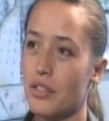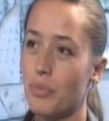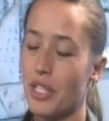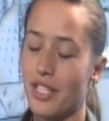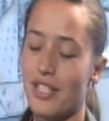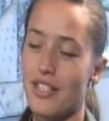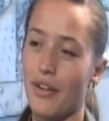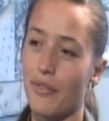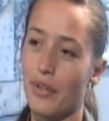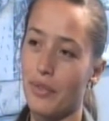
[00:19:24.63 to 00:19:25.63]
because
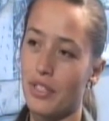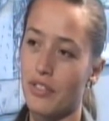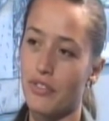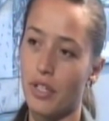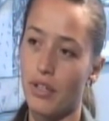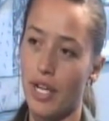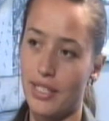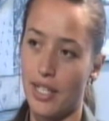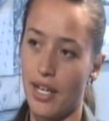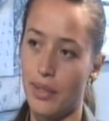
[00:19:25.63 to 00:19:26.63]
I went with the flow
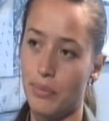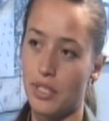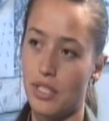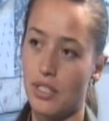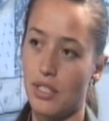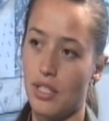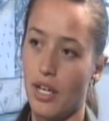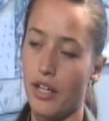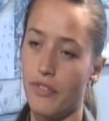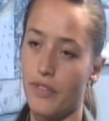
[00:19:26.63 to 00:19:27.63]
at times,
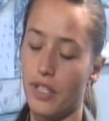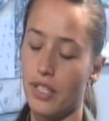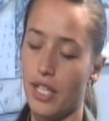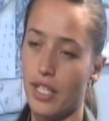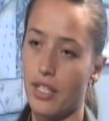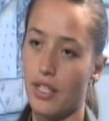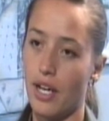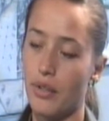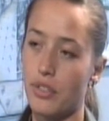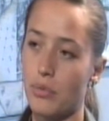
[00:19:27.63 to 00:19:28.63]
I feel like
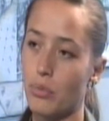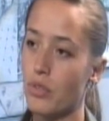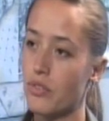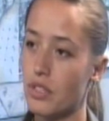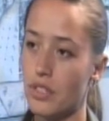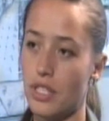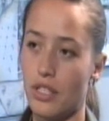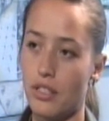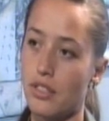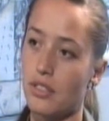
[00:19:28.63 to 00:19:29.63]
I was moved to
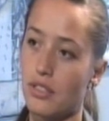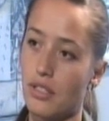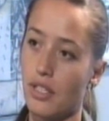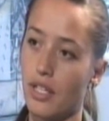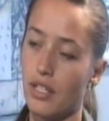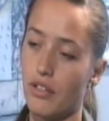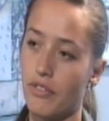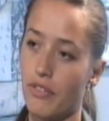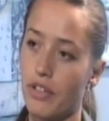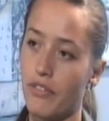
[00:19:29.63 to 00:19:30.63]
tears. And if,
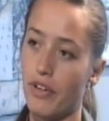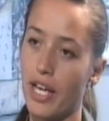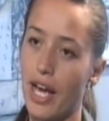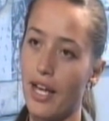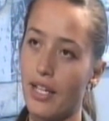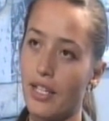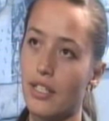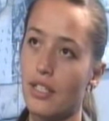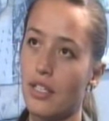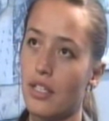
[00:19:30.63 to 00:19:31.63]
mm. if I hadn't
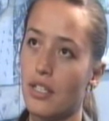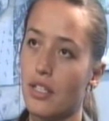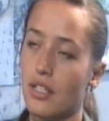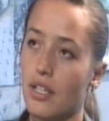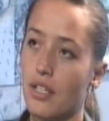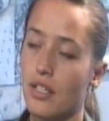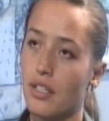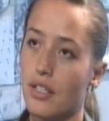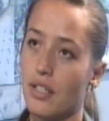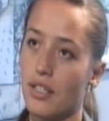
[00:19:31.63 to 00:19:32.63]

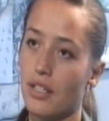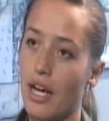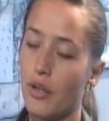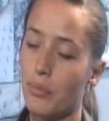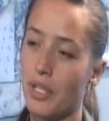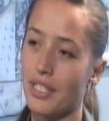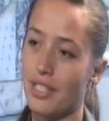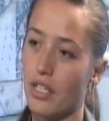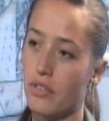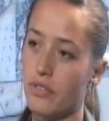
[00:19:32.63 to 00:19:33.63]
allowed
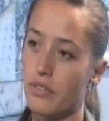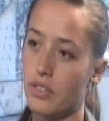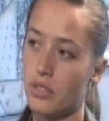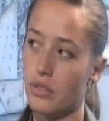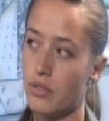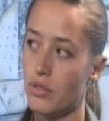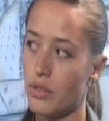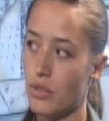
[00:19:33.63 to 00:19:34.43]
myself to